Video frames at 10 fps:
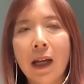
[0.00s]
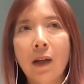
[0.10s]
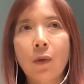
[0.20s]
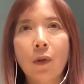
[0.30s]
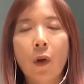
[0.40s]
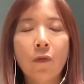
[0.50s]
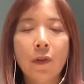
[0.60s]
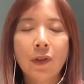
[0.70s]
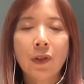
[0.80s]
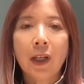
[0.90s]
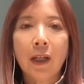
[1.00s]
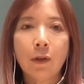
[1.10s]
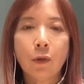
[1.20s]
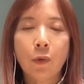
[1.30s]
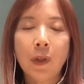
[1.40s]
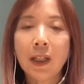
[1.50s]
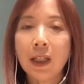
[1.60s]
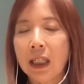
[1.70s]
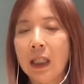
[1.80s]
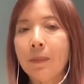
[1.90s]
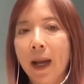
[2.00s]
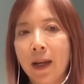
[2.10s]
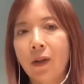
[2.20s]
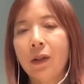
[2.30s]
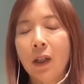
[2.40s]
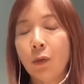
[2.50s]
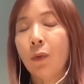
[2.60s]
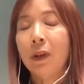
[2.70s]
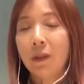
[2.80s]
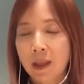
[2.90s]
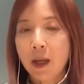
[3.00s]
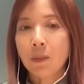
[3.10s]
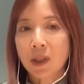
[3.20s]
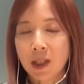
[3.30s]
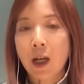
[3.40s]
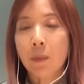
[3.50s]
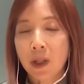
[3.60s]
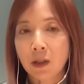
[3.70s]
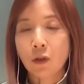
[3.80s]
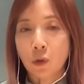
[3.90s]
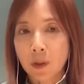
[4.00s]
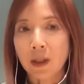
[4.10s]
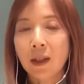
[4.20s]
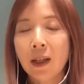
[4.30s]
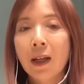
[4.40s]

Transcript: I would often say, the 3 key priorities, 3 themes the company is doing.